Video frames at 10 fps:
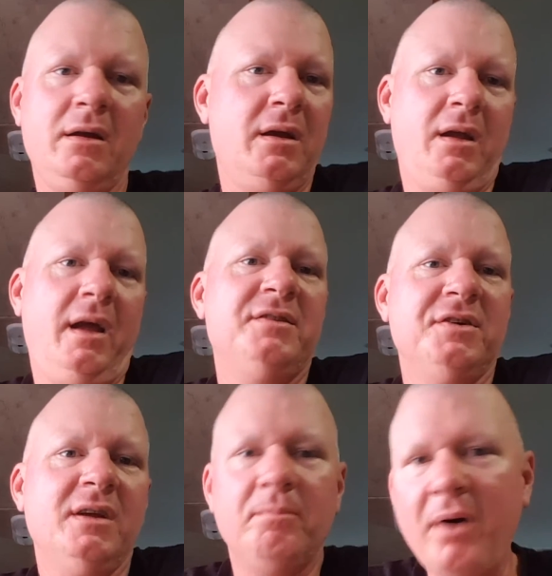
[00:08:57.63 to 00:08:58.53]
it's
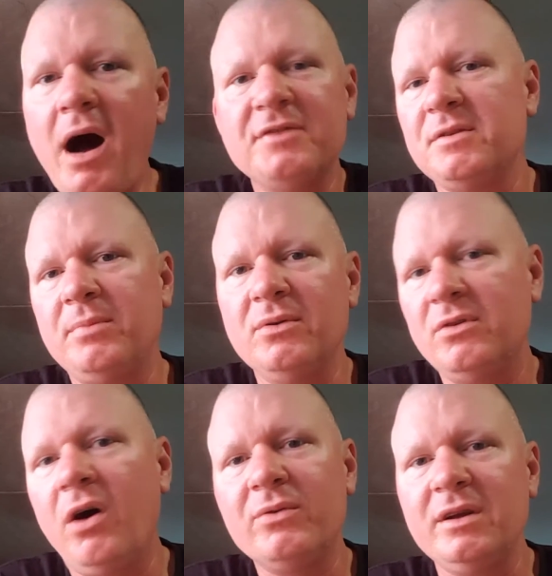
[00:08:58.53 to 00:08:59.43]
an impossible,
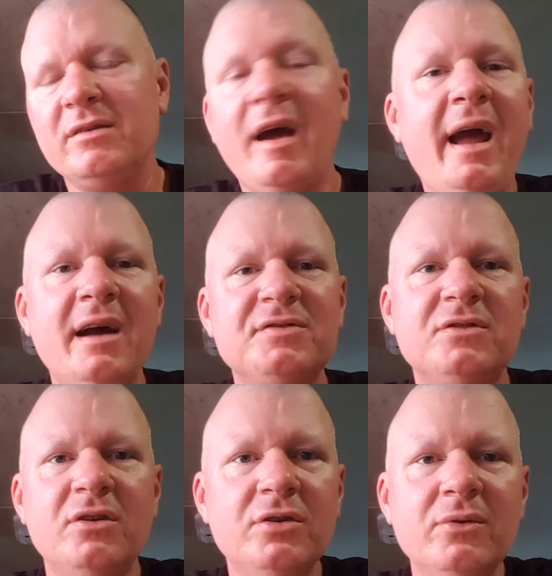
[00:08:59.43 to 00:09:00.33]
daunting task
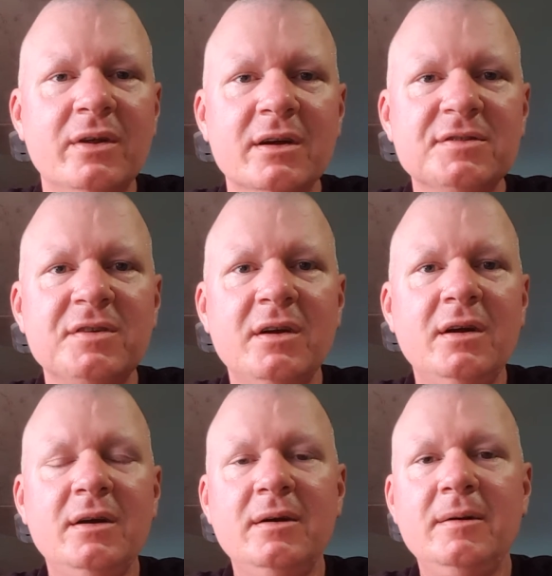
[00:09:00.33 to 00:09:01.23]
to do this.
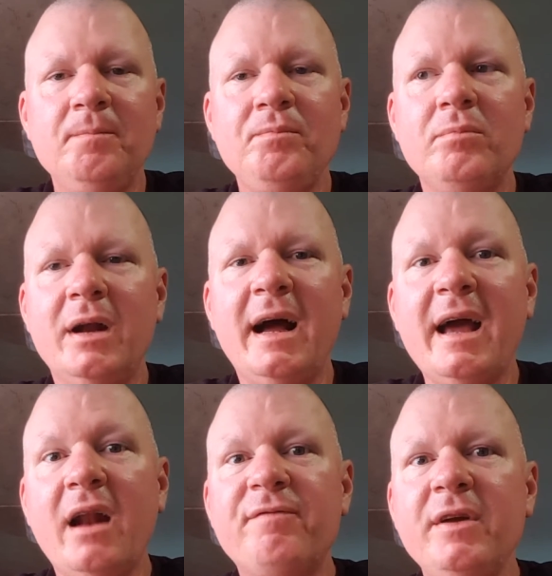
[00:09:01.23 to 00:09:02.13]
But I
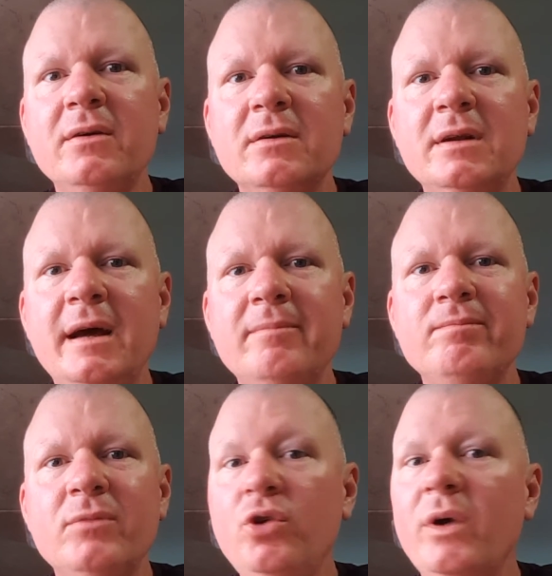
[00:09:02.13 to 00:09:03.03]
got a feeling that
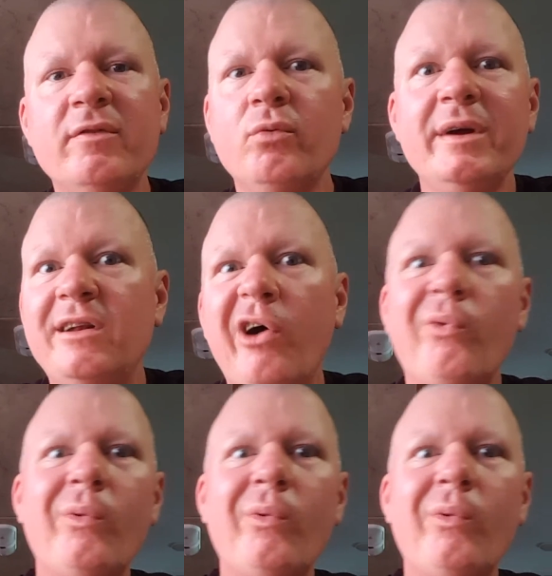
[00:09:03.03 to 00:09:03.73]
whoever we don't